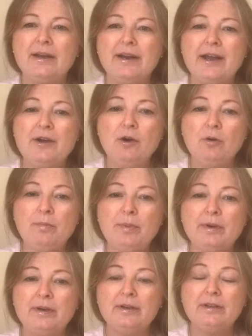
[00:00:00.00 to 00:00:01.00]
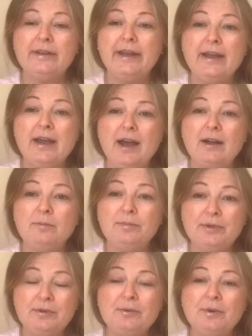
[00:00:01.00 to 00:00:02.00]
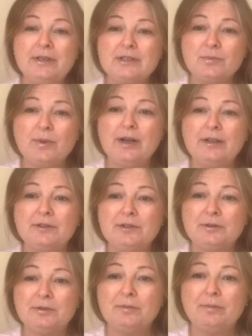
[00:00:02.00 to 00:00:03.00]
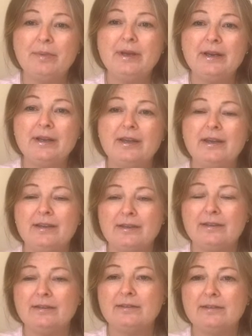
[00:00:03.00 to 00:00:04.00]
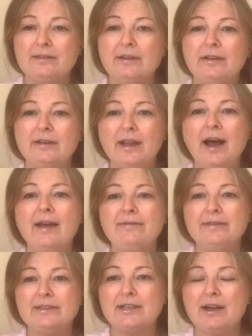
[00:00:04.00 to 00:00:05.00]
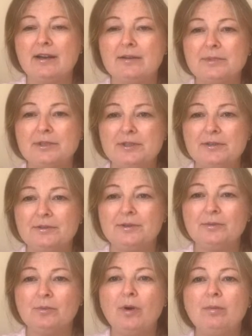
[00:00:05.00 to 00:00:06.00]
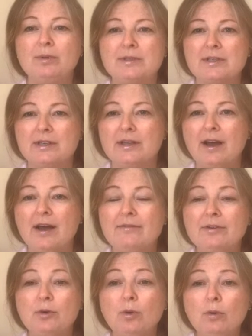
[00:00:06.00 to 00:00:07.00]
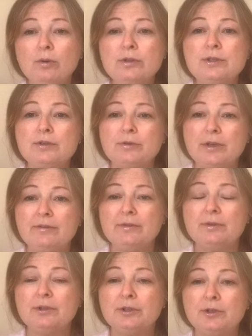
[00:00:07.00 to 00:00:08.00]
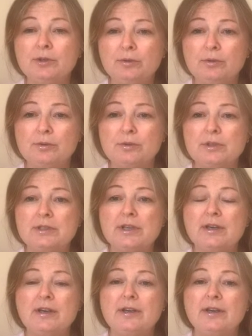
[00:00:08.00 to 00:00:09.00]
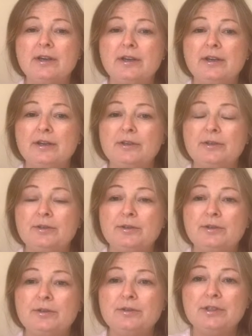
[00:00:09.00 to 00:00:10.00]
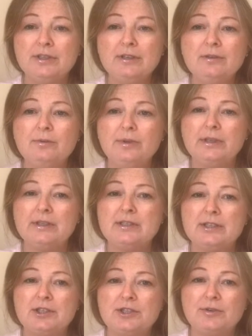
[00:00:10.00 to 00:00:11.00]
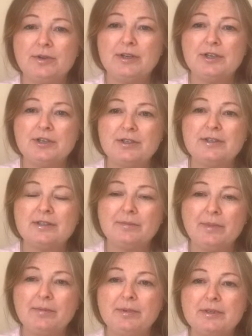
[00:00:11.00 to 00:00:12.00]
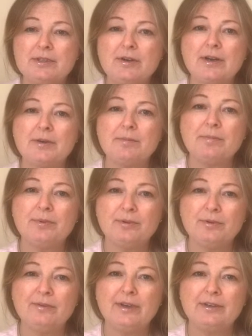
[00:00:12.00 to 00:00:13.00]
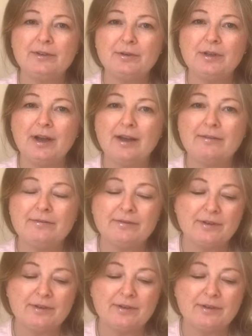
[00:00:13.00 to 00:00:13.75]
I hope they help you as well to mitigate life as it comes to you, the wobbles in life, and also give you the tools to deal with the situations and maybe start improving your life.